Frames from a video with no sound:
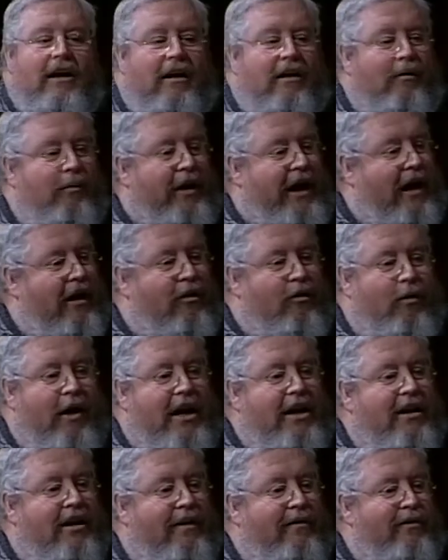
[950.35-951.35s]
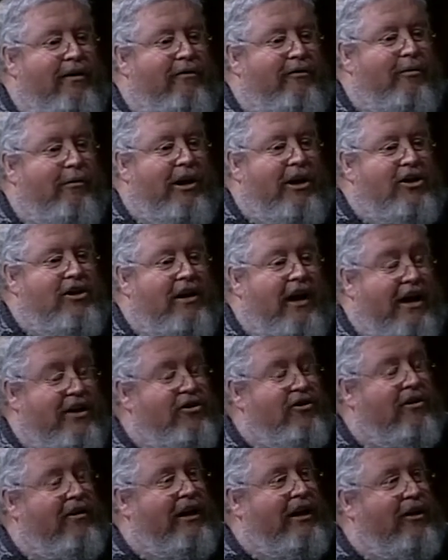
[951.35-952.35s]
We got a great deal of information. I
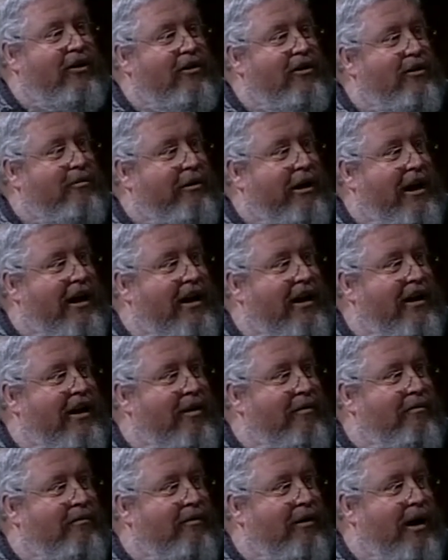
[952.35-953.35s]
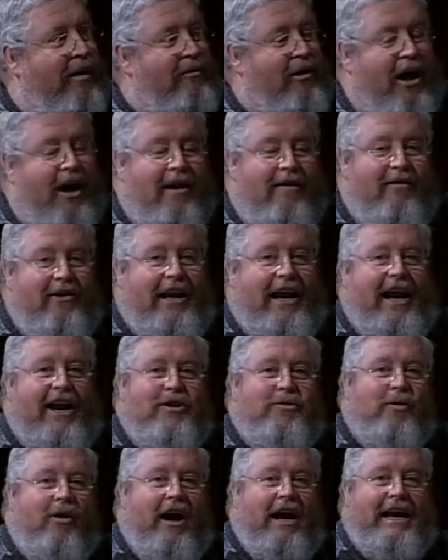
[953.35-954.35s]
certainly learned about it. I'm not of the age
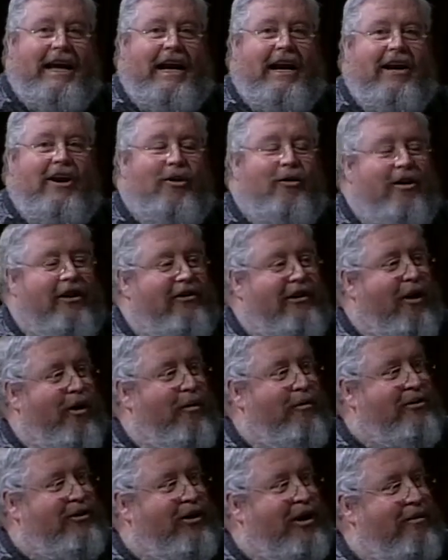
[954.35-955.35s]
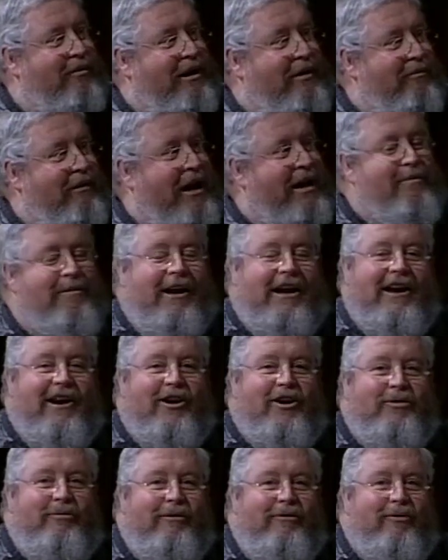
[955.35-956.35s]
where I need it, or I hope it's going to be many, many
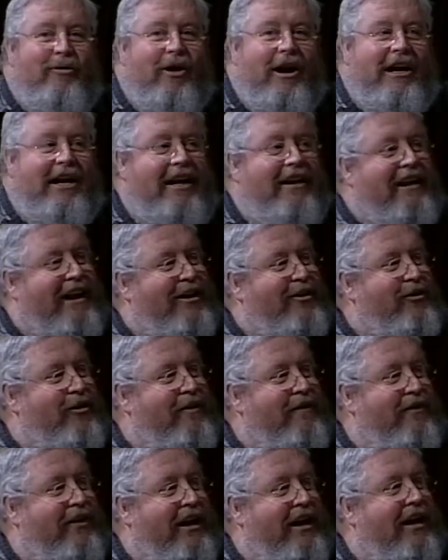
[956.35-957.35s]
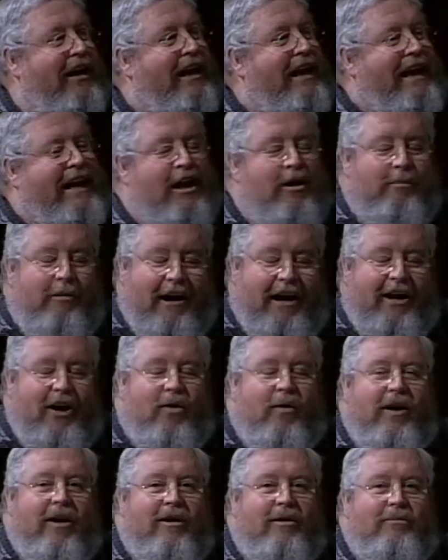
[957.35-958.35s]
years before I need that sort of thing. But I know
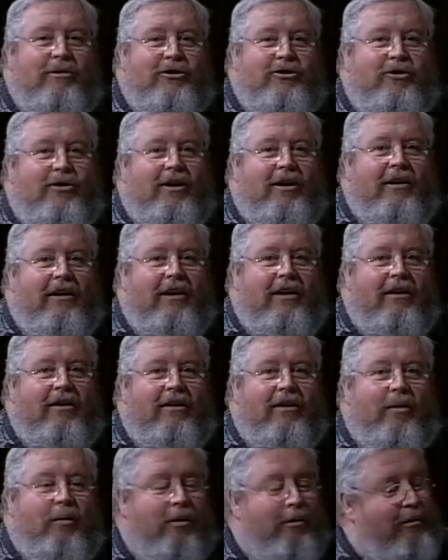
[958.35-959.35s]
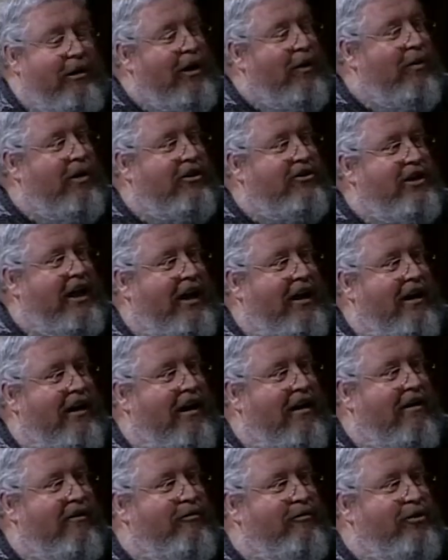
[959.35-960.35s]
here in Missoula that we're being well taken
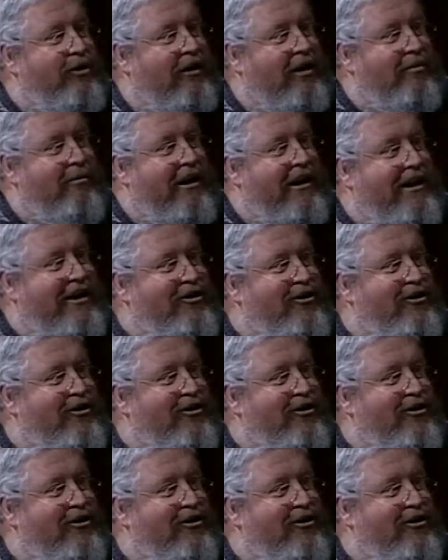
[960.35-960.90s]
care of, certainly by these